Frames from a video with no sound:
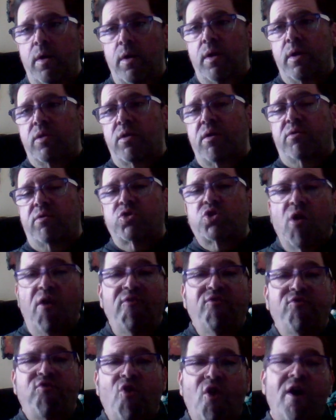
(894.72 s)
Now, so
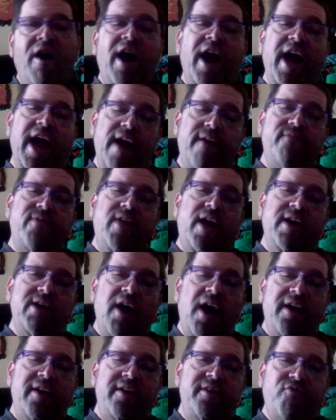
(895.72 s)
far, I have not
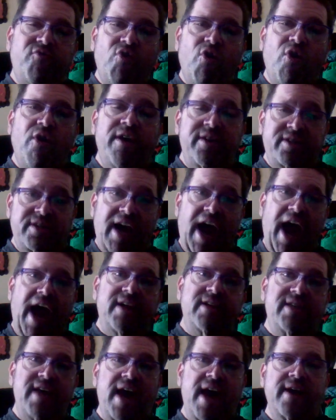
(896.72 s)
gone as far as
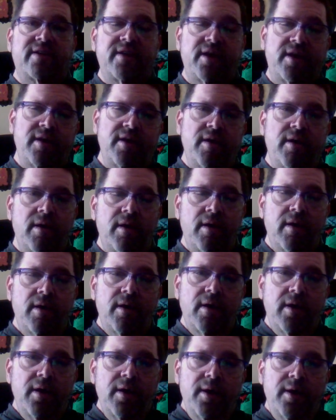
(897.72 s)
contacting
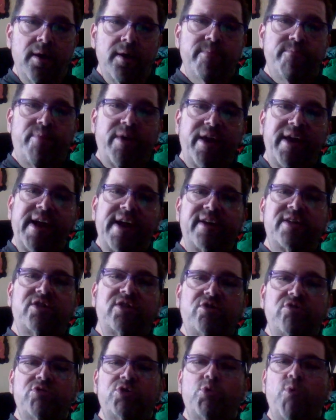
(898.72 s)
PS
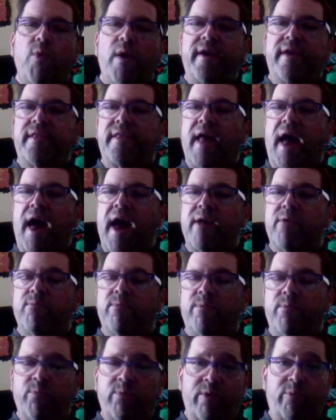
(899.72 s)

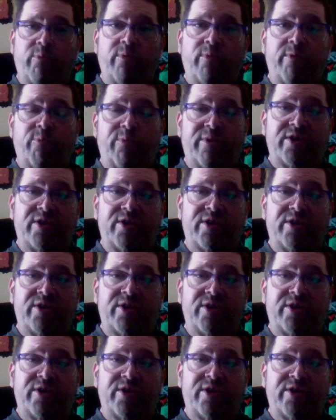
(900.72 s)
229 where